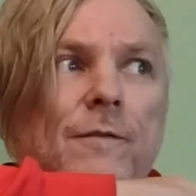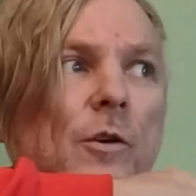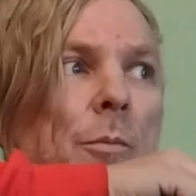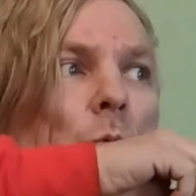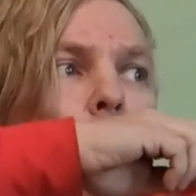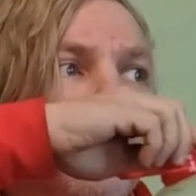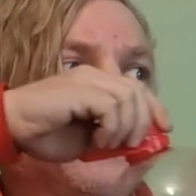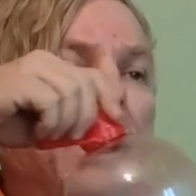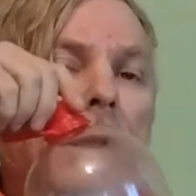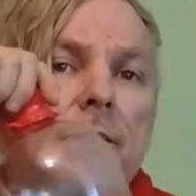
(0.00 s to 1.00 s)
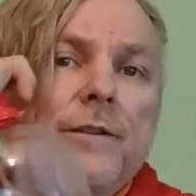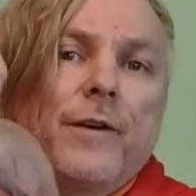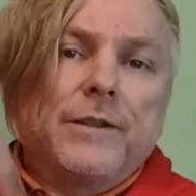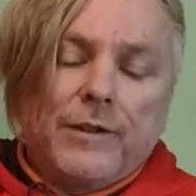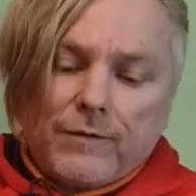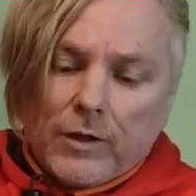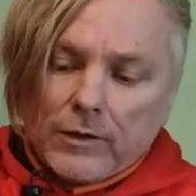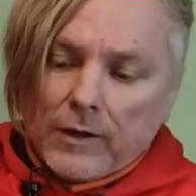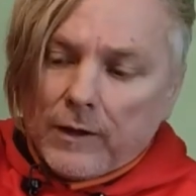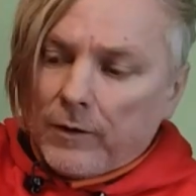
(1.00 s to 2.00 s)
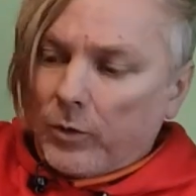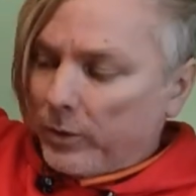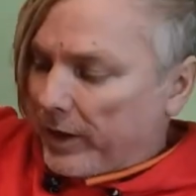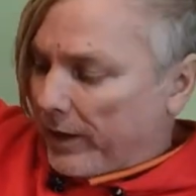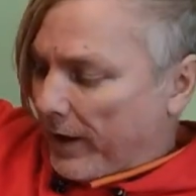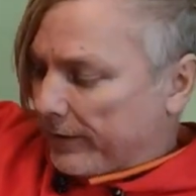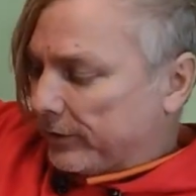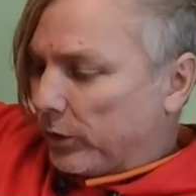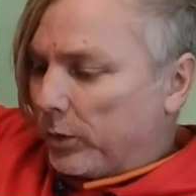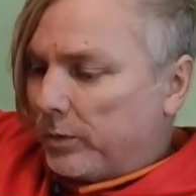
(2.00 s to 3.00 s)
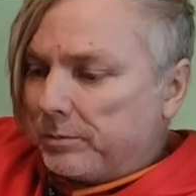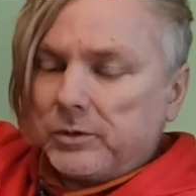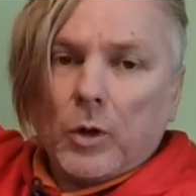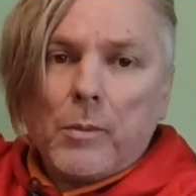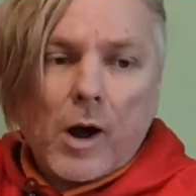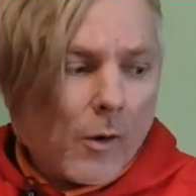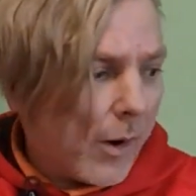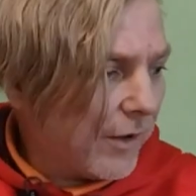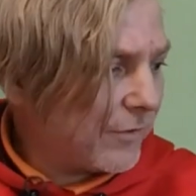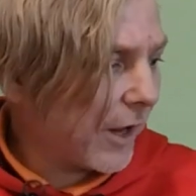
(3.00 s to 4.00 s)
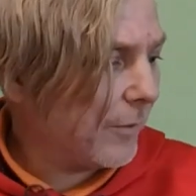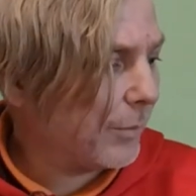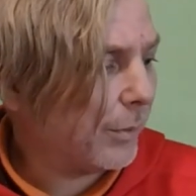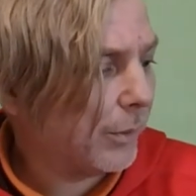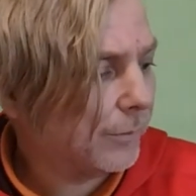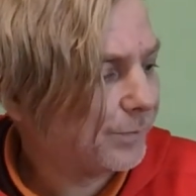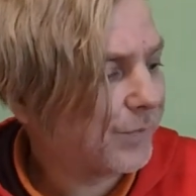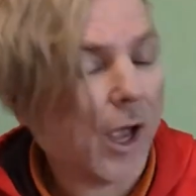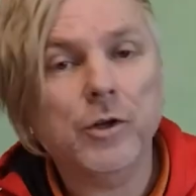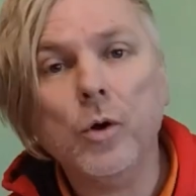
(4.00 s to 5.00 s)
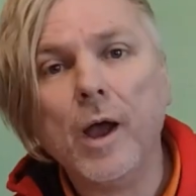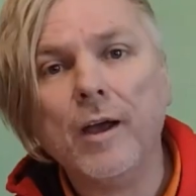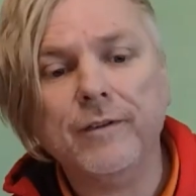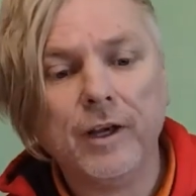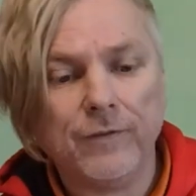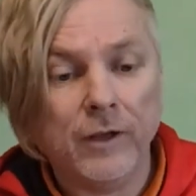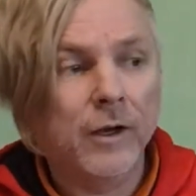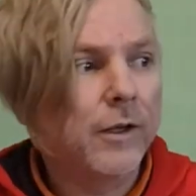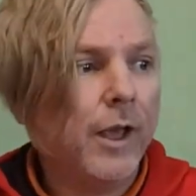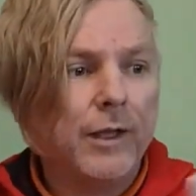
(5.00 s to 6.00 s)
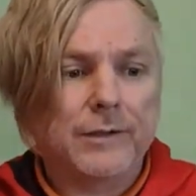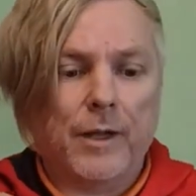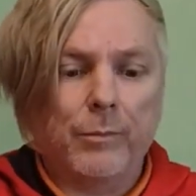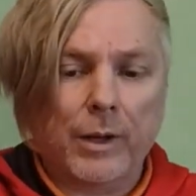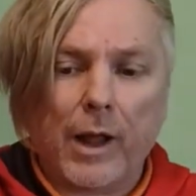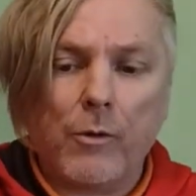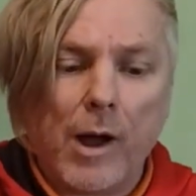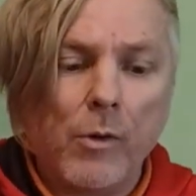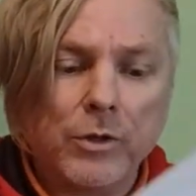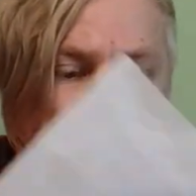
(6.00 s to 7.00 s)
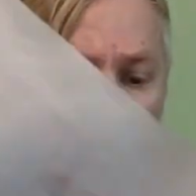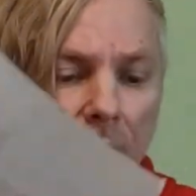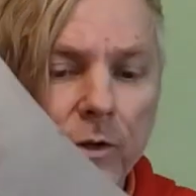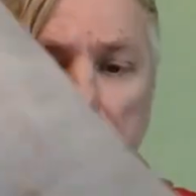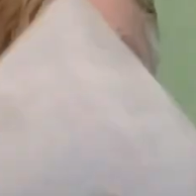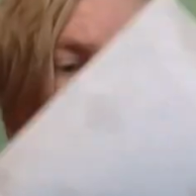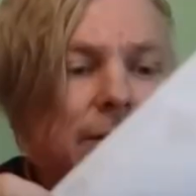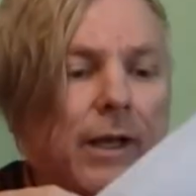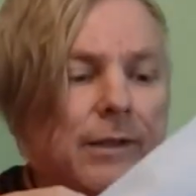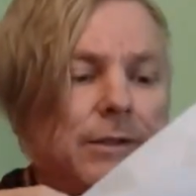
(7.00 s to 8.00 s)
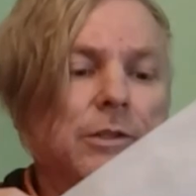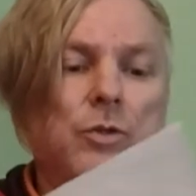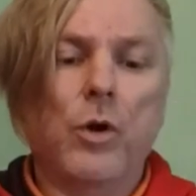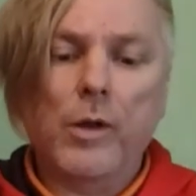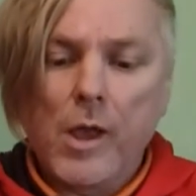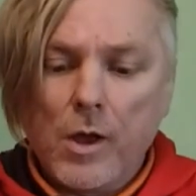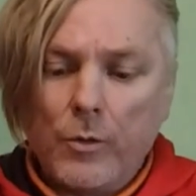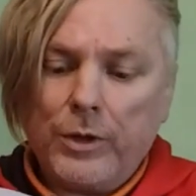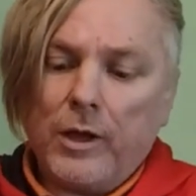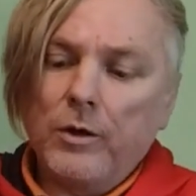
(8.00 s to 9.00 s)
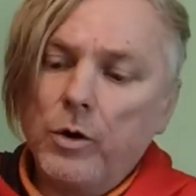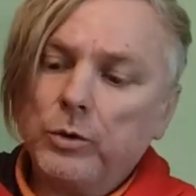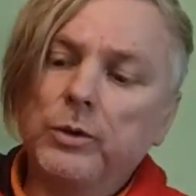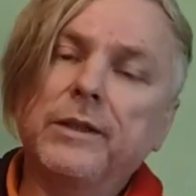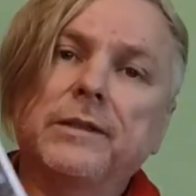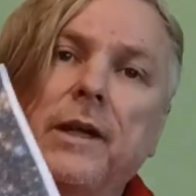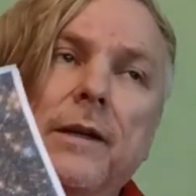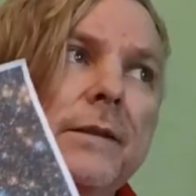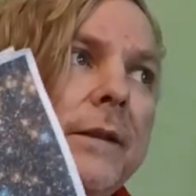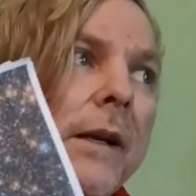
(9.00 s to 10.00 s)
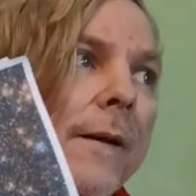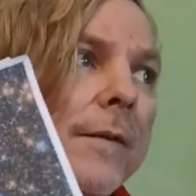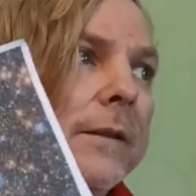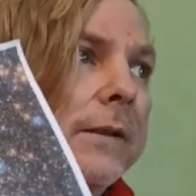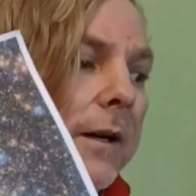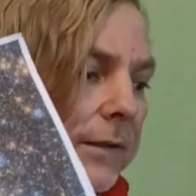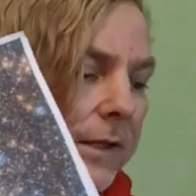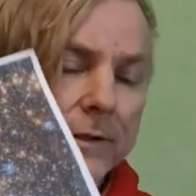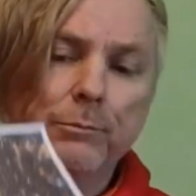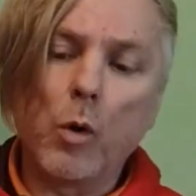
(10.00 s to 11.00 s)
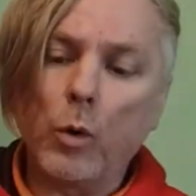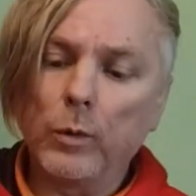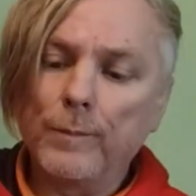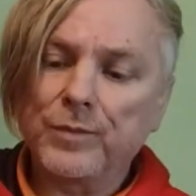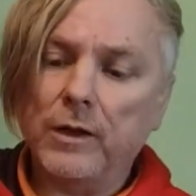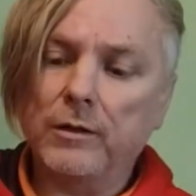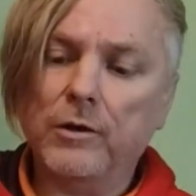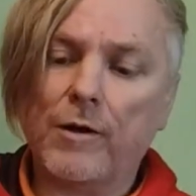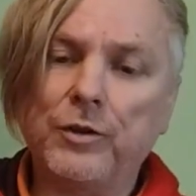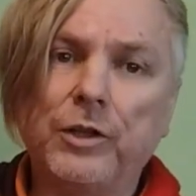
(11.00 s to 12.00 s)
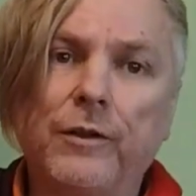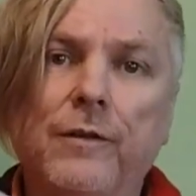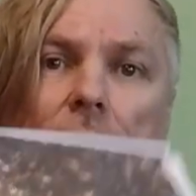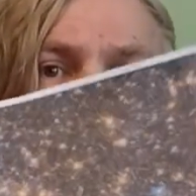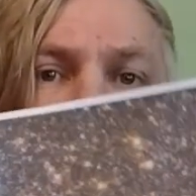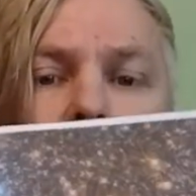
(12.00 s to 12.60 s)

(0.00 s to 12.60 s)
from World Science Festival. Okay, so somehow I frighten people. I don't have anything against them, but I want to tell you that the science is wrong. We can go to the stars. The stars are small. Gravity is not